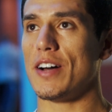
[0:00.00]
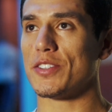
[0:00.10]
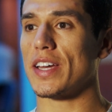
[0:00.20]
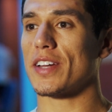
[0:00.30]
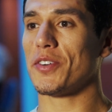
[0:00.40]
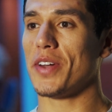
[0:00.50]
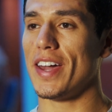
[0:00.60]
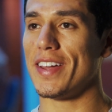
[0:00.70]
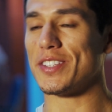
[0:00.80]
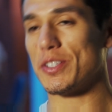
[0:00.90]
I was like,
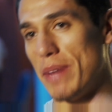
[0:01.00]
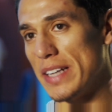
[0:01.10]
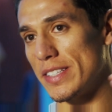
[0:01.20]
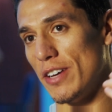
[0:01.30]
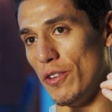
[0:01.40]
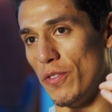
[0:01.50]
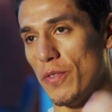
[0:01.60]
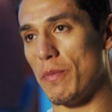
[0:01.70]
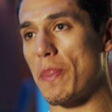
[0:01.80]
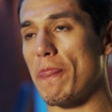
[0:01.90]
okay, to
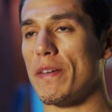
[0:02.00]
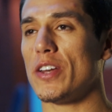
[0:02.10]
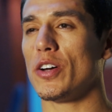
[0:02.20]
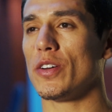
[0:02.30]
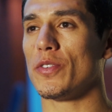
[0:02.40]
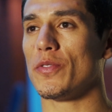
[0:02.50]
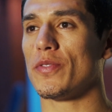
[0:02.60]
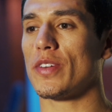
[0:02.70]
myself, you know,